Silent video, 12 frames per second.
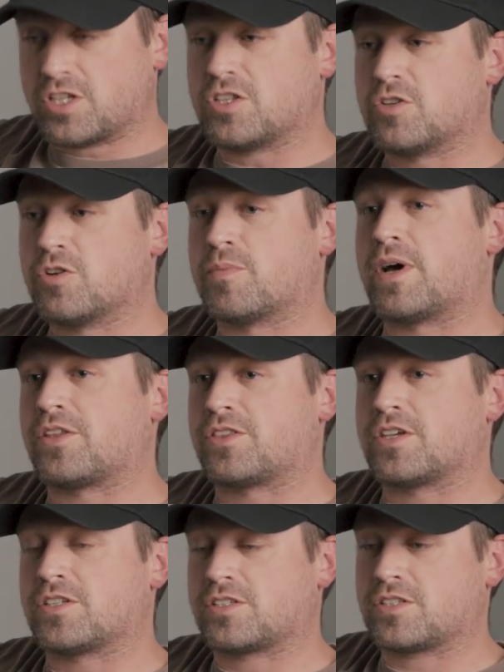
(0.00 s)
he knew about
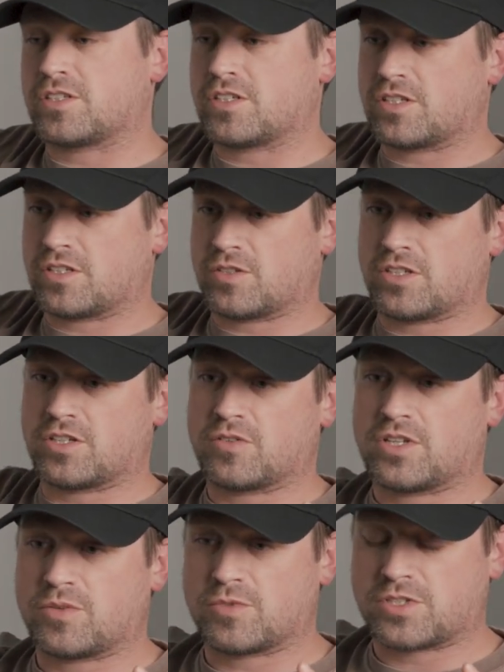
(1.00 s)
this,
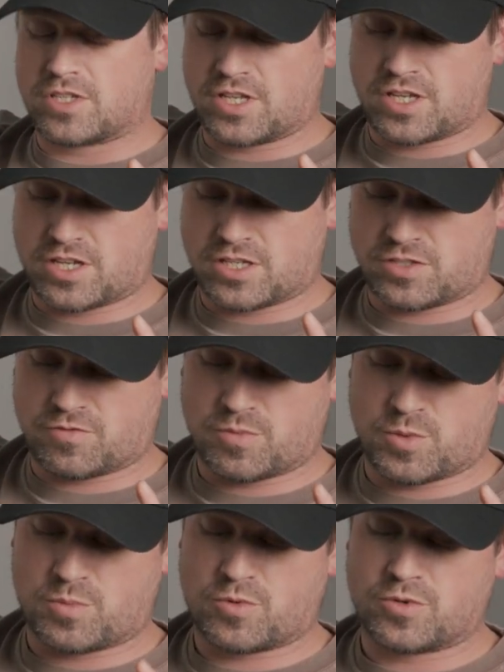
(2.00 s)
he was getting us
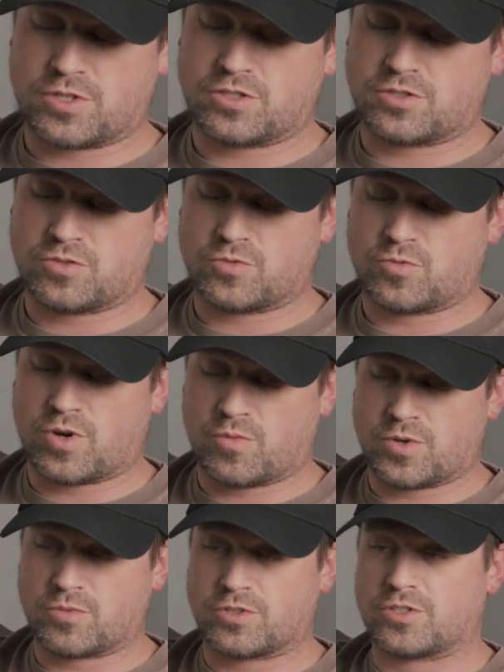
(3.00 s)
from a point to what
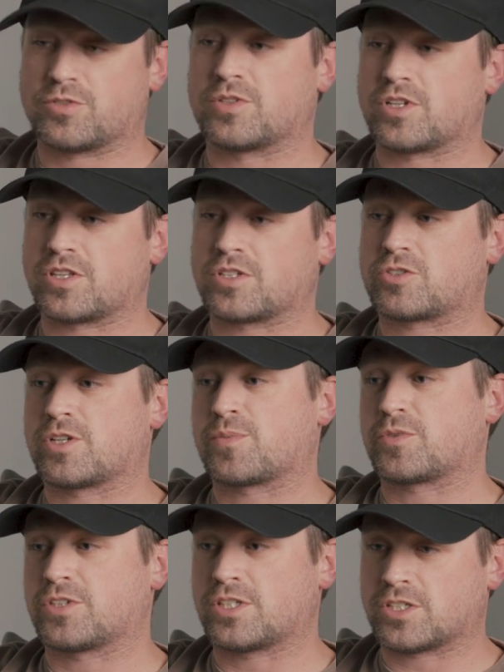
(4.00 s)
we were doing on the
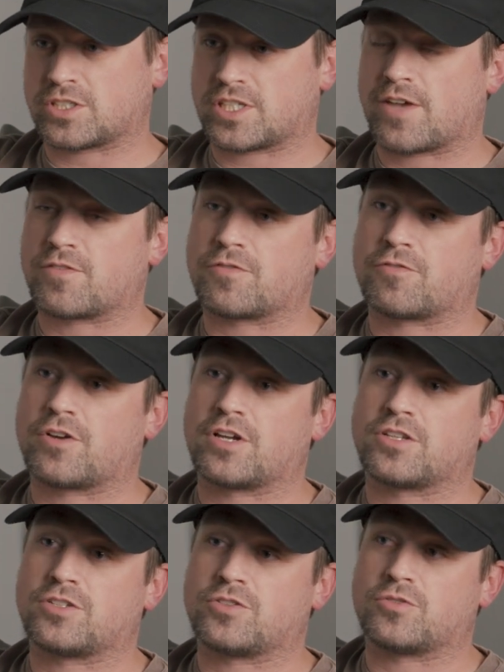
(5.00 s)
trampoline and just having
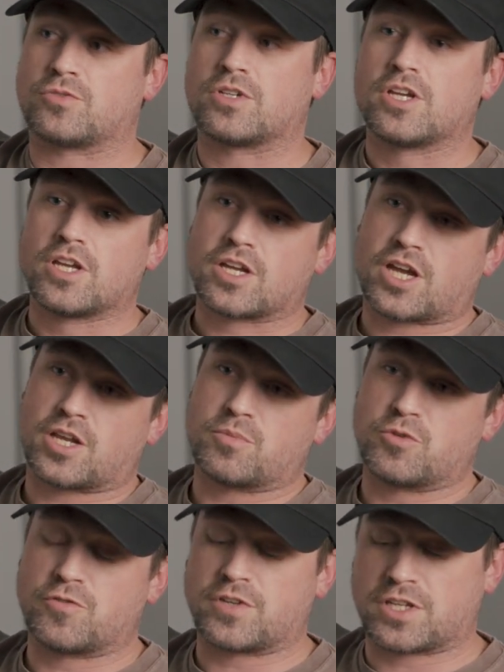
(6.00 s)
fun to kind of
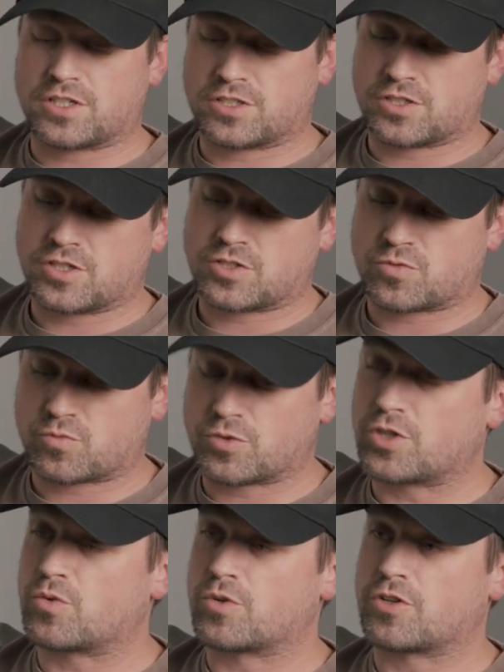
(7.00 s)
moving into this
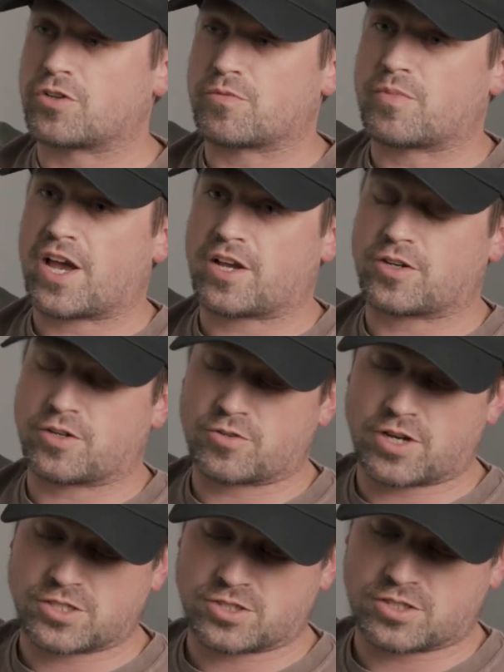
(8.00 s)
real world of backyard
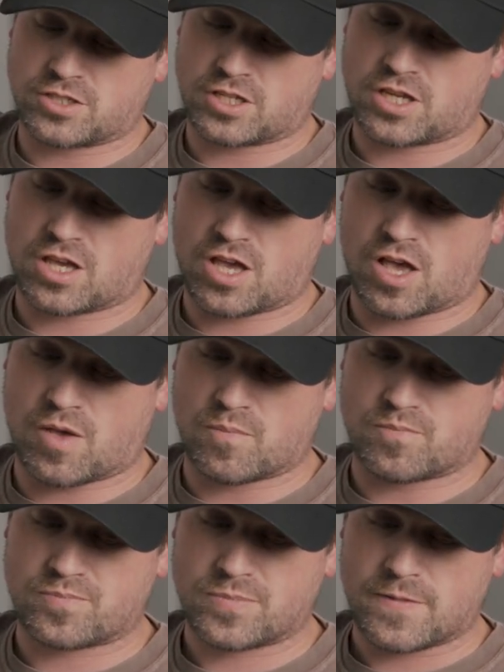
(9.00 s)
wrestling.
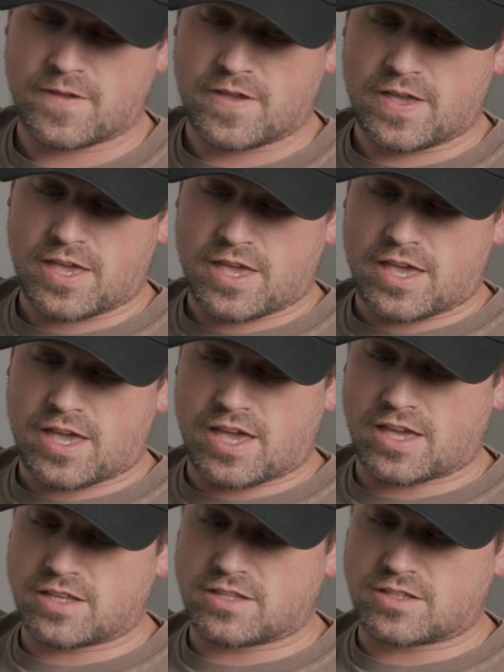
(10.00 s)

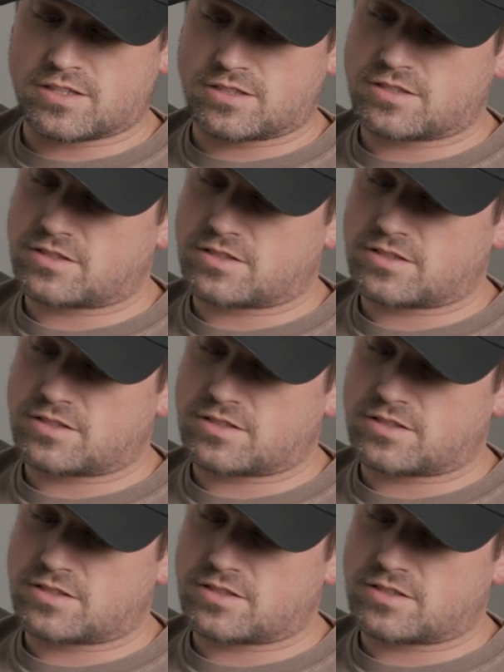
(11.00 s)
And,